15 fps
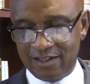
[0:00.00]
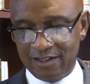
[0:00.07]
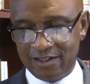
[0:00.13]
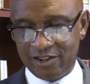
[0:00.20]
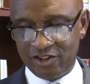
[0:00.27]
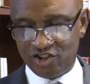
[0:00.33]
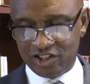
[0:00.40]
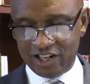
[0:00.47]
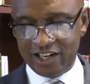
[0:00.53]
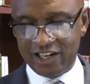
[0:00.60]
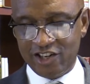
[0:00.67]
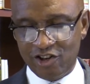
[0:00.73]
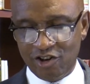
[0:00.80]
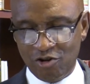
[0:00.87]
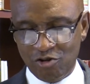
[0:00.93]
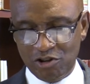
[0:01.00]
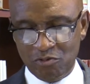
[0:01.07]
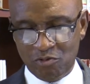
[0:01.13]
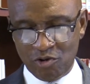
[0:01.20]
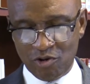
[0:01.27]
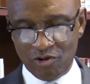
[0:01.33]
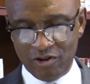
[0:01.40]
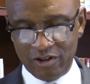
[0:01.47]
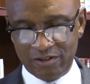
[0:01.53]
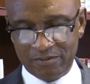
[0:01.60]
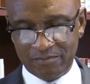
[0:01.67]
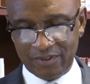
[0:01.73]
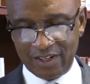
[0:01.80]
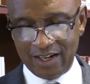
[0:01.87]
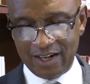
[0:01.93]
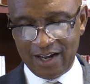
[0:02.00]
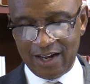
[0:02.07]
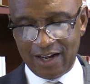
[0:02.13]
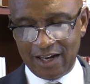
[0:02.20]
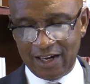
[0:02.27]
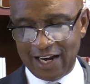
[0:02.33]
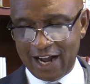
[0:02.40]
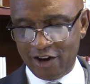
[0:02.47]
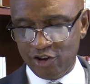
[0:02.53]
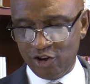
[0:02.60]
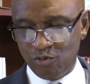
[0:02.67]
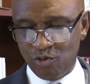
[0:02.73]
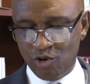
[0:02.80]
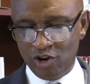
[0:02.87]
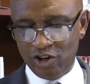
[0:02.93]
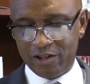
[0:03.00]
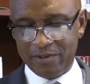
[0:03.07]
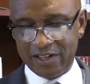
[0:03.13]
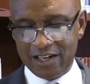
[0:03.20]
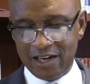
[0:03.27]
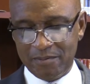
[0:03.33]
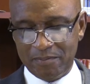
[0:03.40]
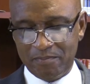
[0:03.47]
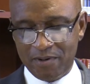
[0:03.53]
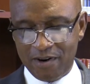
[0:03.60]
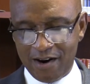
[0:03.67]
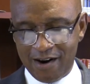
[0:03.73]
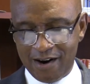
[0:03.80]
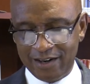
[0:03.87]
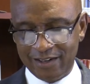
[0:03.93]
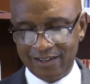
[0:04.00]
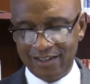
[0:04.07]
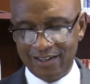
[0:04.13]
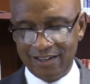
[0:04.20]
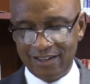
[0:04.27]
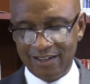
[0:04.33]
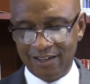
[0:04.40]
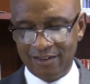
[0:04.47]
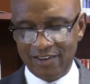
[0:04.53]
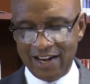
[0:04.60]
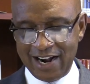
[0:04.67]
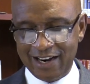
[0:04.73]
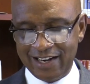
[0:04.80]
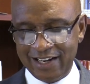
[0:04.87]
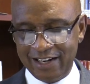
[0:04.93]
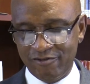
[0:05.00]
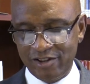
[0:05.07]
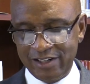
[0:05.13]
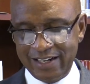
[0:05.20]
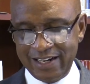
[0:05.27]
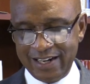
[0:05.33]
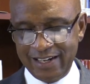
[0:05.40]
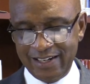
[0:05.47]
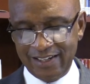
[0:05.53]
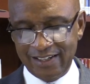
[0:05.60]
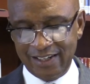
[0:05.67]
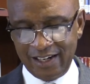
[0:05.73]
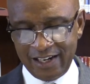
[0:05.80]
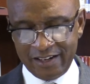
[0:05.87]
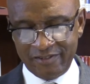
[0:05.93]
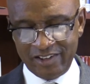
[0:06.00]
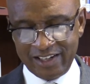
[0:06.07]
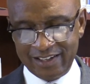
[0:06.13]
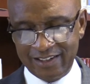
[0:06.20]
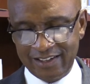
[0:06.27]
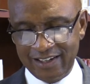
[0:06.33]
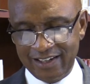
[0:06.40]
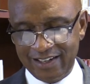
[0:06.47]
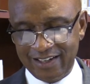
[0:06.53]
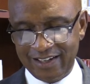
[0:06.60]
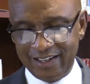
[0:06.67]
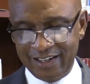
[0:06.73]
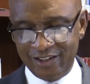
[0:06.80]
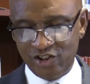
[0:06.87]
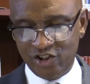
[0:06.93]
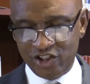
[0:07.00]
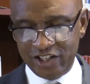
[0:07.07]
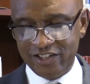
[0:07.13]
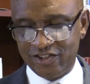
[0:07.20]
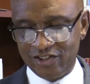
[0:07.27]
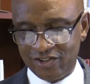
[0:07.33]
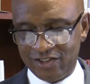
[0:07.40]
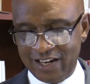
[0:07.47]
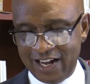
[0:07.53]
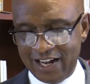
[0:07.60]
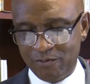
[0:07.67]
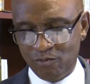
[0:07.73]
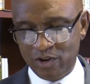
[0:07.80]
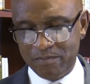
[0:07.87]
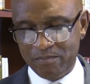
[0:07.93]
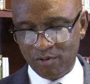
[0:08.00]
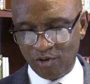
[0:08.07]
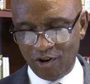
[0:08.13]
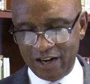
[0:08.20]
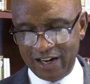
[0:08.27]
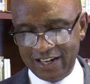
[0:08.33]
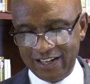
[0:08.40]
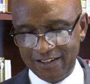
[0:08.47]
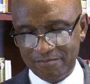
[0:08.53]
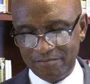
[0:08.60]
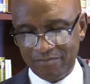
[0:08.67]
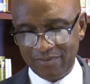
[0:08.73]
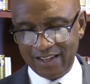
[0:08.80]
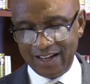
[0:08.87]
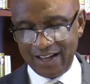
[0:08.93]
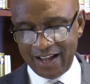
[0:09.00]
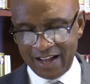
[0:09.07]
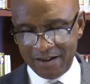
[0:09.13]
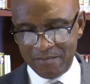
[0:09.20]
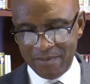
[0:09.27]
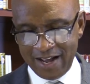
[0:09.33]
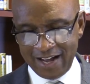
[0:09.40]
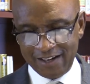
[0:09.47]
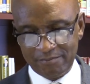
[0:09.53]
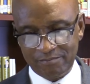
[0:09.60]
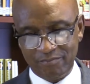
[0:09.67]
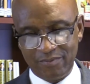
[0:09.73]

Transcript: to study your holy word. Allow your word to become a part of our everyday living. In Jesus' name we pray. Amen.